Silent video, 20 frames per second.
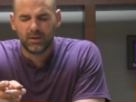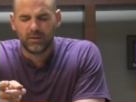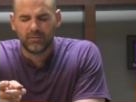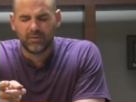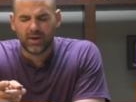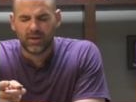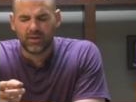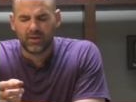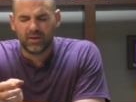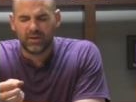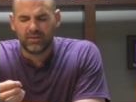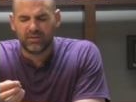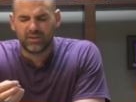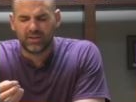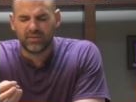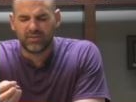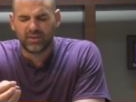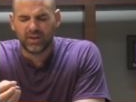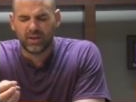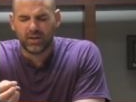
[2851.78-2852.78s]
Father, it
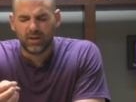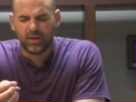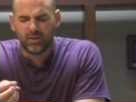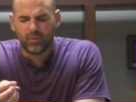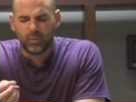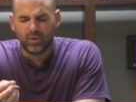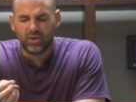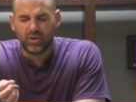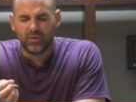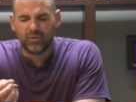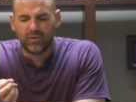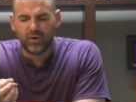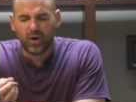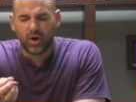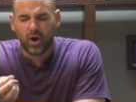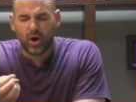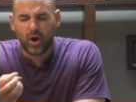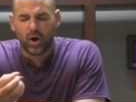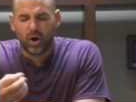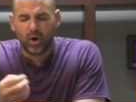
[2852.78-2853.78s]
says that when you've
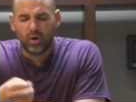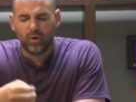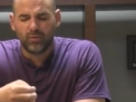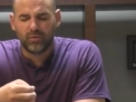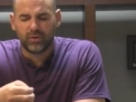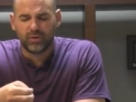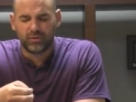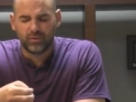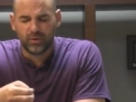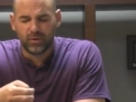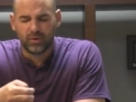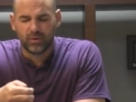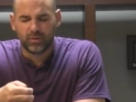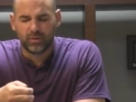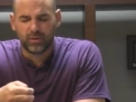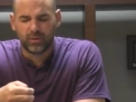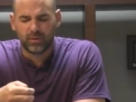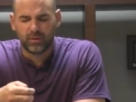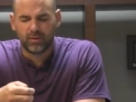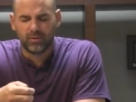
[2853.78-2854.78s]
heard the
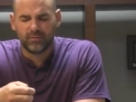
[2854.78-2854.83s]
truth,